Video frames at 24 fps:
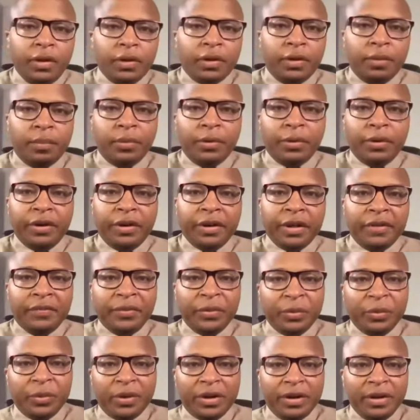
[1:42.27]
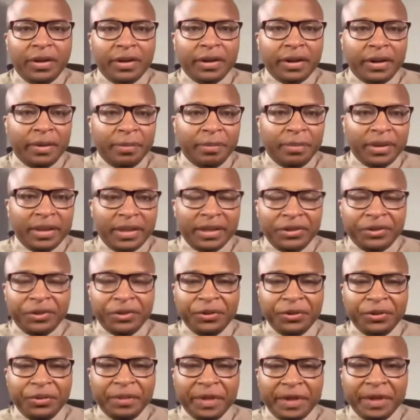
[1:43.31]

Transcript: Good morning, everyone, and God bless you.